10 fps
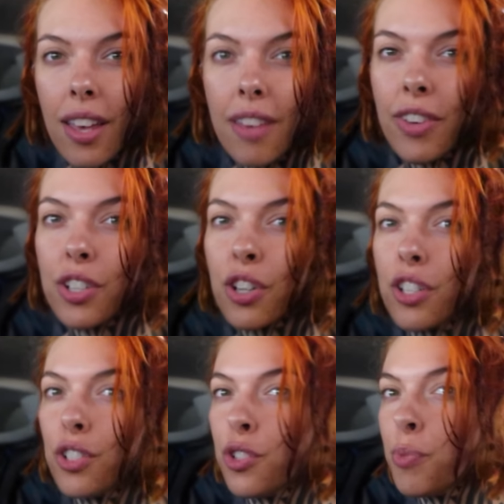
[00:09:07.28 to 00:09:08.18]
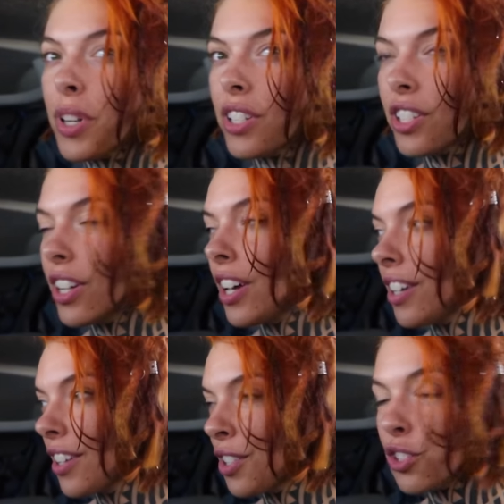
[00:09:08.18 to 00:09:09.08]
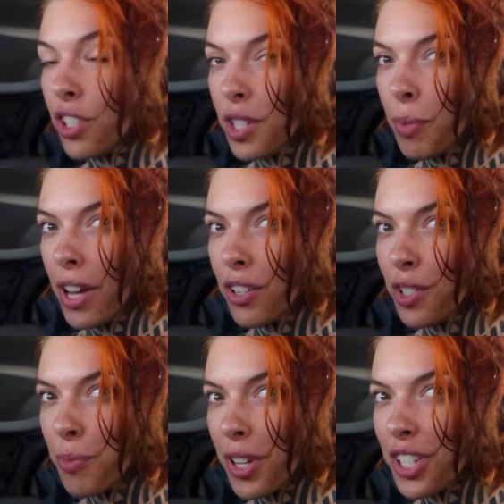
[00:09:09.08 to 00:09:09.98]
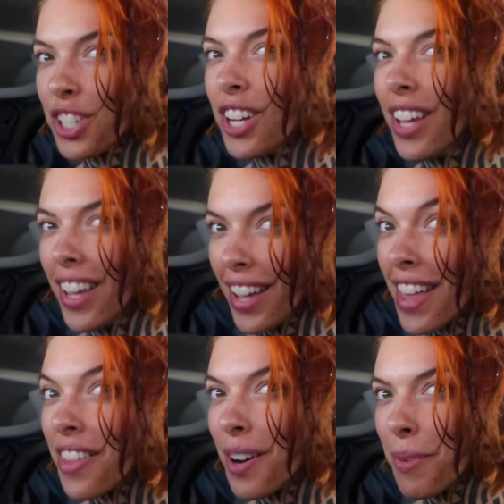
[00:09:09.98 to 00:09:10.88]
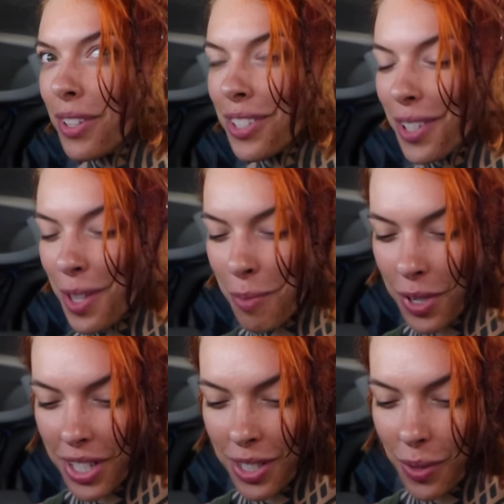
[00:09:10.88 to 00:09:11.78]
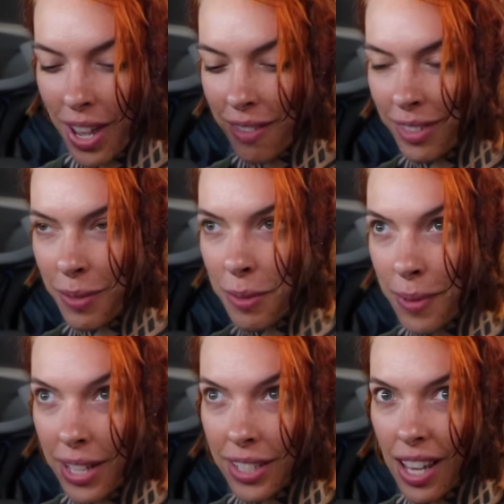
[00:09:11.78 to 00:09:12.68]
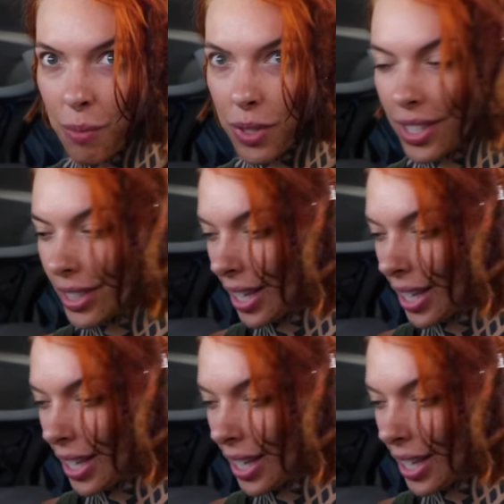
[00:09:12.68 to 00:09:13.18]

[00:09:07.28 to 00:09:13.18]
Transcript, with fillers: if I charge it too much, I could drain the battery too much and then I'll be able to start in the morning. So I have a limited amount of time with the